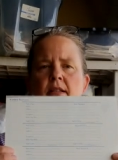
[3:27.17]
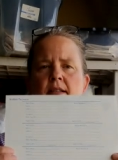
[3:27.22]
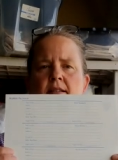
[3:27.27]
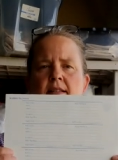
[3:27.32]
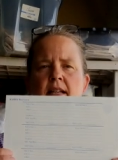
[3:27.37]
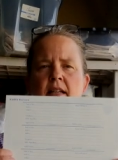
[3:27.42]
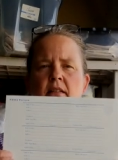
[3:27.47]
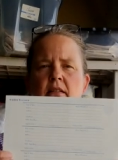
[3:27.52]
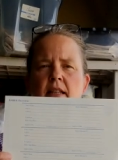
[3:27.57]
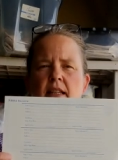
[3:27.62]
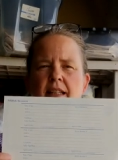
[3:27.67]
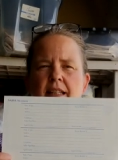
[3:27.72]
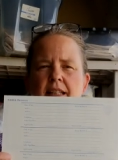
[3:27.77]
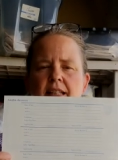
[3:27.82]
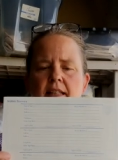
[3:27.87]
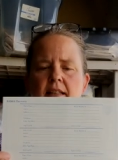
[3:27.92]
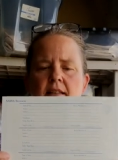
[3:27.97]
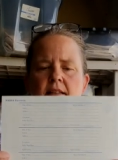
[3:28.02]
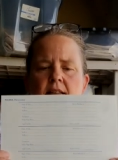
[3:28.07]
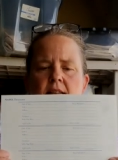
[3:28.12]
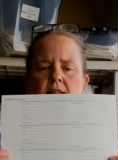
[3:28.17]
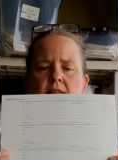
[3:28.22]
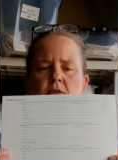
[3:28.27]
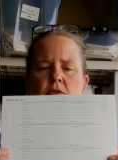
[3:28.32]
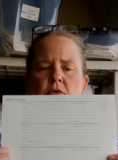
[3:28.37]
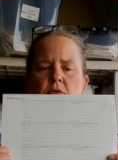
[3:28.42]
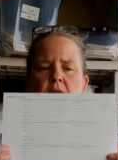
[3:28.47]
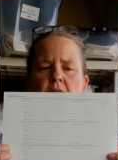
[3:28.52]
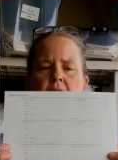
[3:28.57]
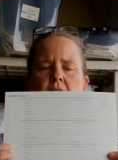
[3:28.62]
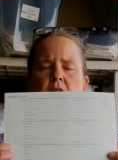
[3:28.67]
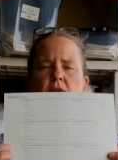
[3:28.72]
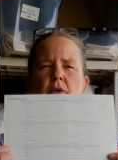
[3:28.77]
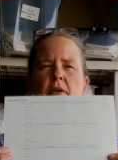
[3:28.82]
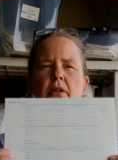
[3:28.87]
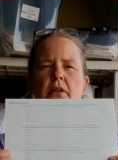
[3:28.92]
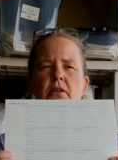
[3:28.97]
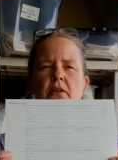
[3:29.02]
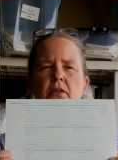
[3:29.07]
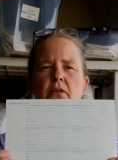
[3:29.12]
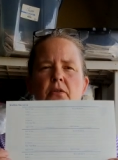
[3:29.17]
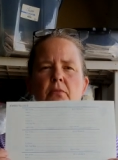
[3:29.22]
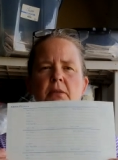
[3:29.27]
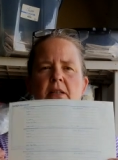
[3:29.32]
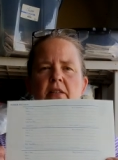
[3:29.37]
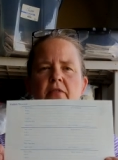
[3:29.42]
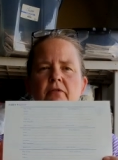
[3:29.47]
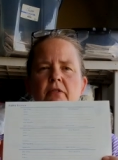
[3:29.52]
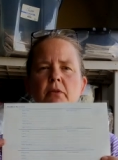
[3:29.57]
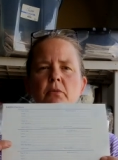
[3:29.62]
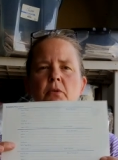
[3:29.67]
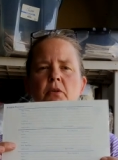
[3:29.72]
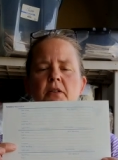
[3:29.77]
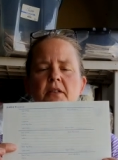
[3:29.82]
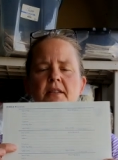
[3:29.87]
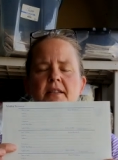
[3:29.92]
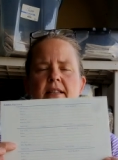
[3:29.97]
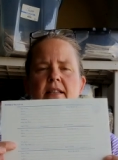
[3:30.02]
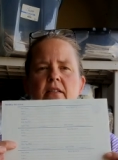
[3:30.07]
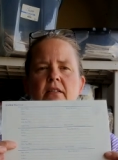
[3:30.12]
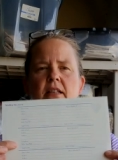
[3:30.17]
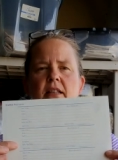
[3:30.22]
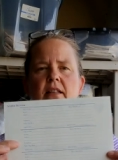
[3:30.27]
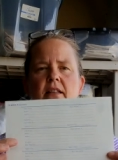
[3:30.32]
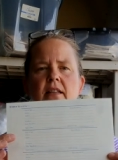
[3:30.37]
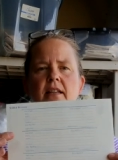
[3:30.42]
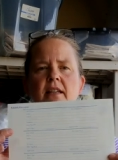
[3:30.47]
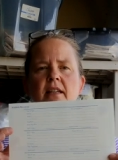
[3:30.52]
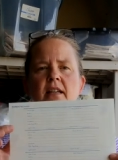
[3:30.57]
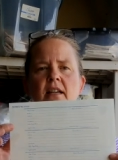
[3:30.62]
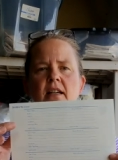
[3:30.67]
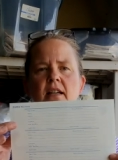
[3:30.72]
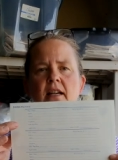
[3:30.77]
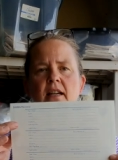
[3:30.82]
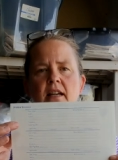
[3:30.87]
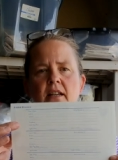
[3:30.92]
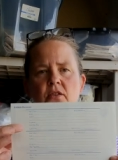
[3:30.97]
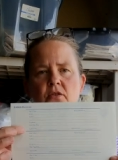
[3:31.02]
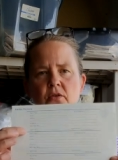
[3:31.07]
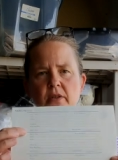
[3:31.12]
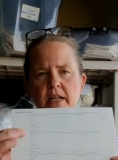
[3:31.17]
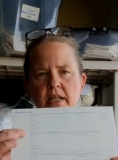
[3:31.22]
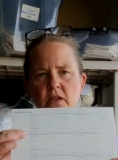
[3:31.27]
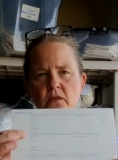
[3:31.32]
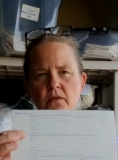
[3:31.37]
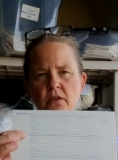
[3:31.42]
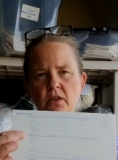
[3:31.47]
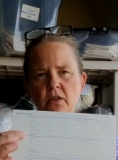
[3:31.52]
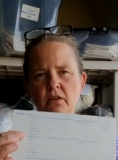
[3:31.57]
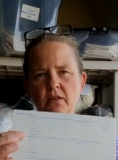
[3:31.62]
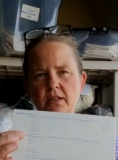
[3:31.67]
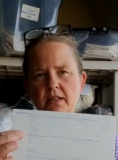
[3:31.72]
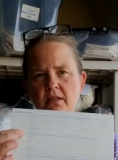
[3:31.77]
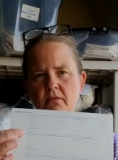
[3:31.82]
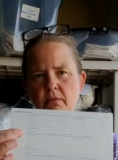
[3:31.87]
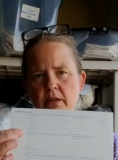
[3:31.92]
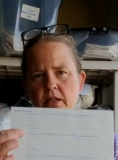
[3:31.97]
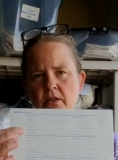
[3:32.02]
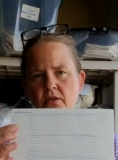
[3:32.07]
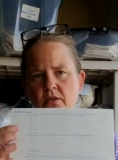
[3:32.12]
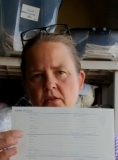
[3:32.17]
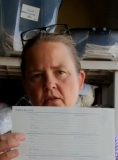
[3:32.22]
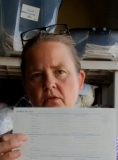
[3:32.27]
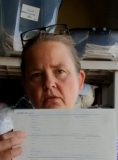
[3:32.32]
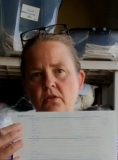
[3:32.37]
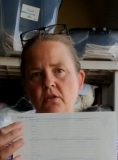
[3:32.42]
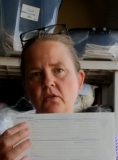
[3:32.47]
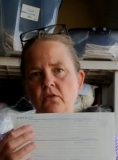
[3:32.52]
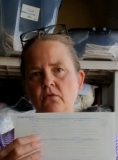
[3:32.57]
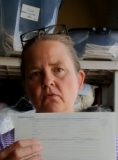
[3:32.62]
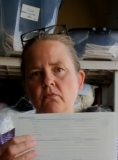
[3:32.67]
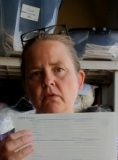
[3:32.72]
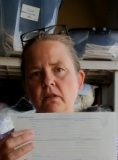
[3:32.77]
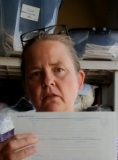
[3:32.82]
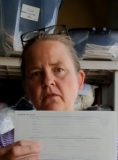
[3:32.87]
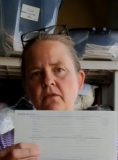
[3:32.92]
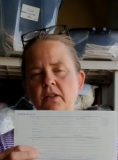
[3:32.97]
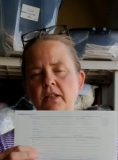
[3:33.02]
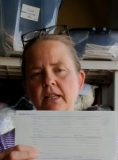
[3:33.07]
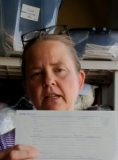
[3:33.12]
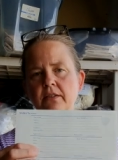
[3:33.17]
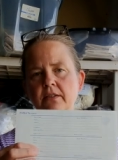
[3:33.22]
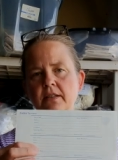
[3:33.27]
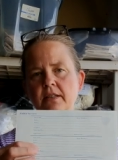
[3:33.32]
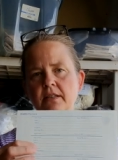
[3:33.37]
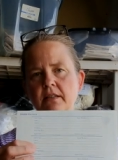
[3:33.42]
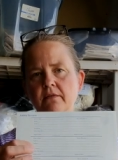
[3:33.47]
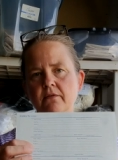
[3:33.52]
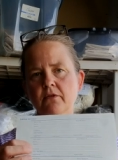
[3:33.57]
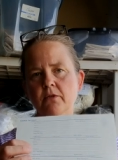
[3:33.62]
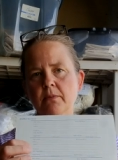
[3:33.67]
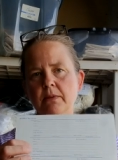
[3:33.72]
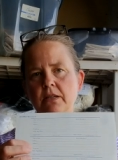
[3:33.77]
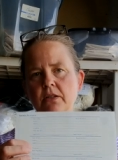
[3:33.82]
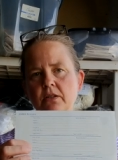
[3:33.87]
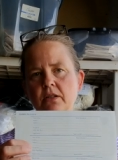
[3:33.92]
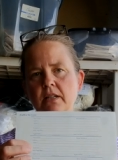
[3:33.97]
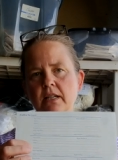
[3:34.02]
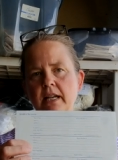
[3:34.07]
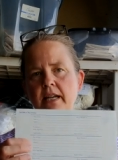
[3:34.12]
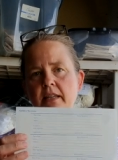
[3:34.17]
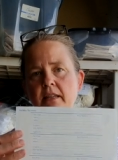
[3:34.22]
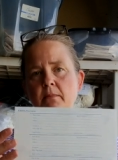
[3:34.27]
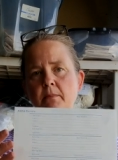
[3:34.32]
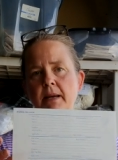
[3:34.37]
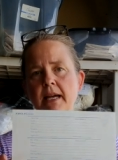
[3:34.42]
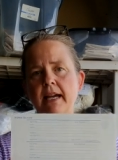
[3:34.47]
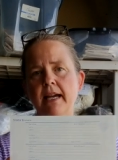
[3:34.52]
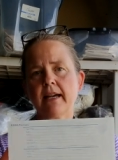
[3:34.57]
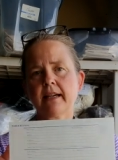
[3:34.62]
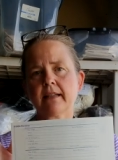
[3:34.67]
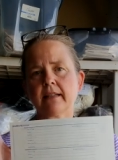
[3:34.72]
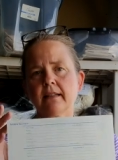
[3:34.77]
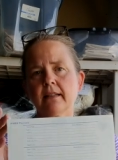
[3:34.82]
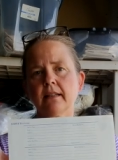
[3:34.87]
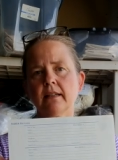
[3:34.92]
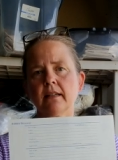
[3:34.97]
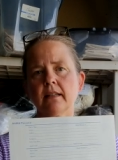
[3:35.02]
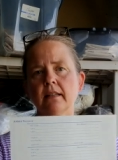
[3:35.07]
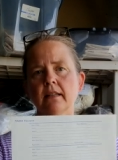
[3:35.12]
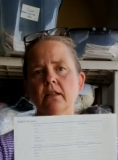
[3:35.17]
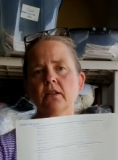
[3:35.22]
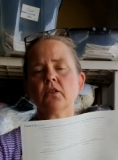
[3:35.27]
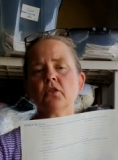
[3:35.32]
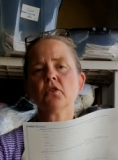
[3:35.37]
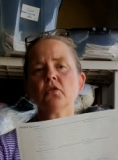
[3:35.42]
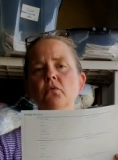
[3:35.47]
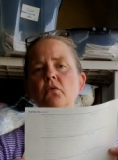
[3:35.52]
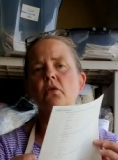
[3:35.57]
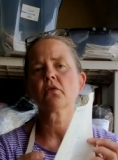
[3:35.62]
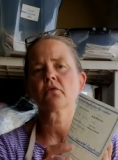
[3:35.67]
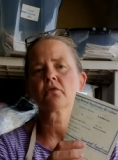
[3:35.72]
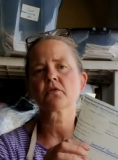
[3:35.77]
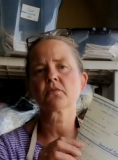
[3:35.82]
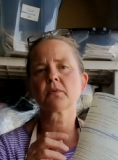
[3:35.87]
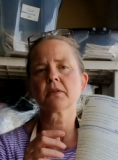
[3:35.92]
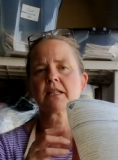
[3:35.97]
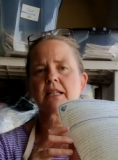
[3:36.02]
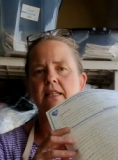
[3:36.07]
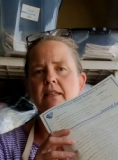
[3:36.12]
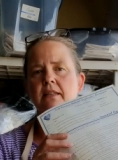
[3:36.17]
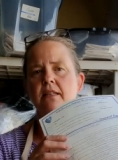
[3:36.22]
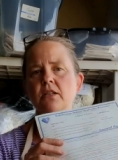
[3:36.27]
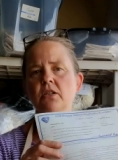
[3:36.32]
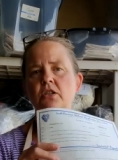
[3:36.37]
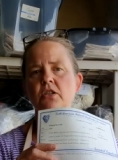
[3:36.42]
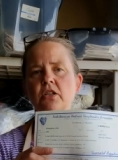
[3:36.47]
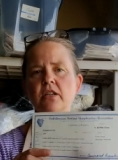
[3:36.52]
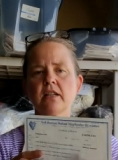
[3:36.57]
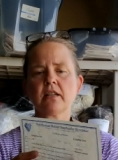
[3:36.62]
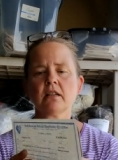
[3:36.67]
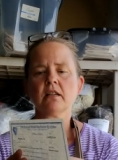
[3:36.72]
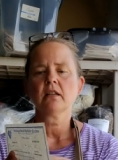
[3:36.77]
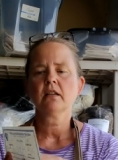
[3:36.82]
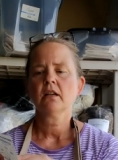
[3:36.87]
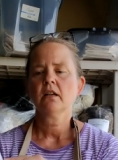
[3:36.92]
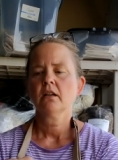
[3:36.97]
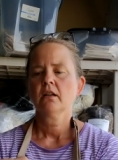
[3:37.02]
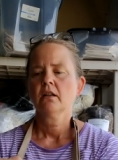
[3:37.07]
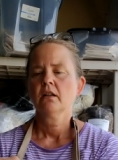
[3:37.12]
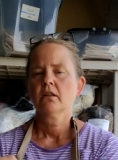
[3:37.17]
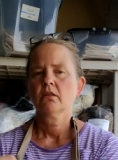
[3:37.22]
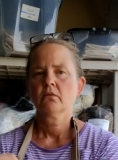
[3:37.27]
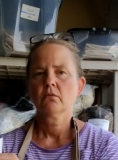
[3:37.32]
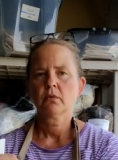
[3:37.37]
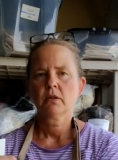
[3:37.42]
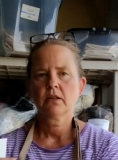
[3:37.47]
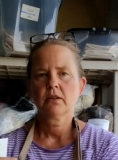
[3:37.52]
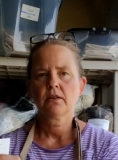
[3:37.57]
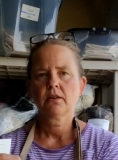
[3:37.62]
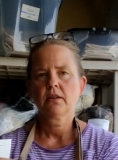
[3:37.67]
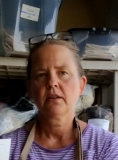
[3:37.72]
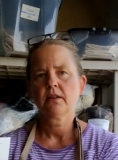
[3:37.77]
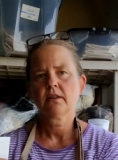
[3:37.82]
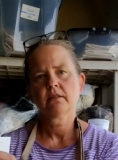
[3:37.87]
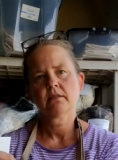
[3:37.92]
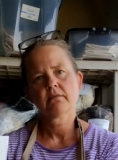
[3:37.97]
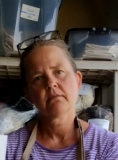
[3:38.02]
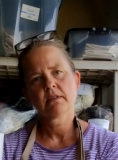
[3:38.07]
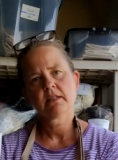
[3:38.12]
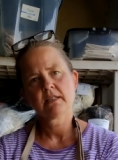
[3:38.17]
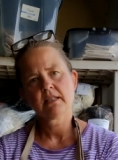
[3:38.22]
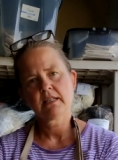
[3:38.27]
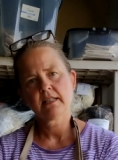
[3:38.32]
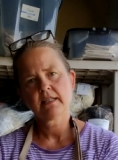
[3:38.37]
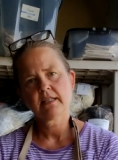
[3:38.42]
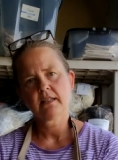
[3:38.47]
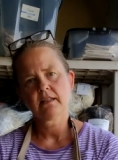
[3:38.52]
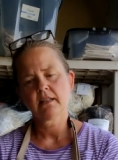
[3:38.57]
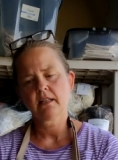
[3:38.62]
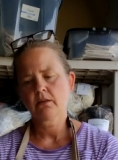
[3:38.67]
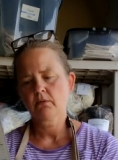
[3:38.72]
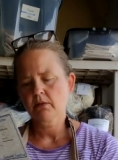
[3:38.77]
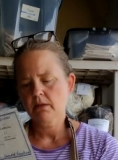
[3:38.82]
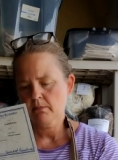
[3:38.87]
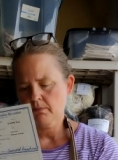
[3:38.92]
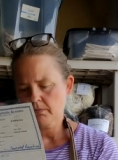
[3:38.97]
to sell Gilly, which we're not going to do, but if we were to sell Gilly and transfer her as a registered ewe, we'd fill out this information on the back, and then the new owners would get this sheet with the, the detail that we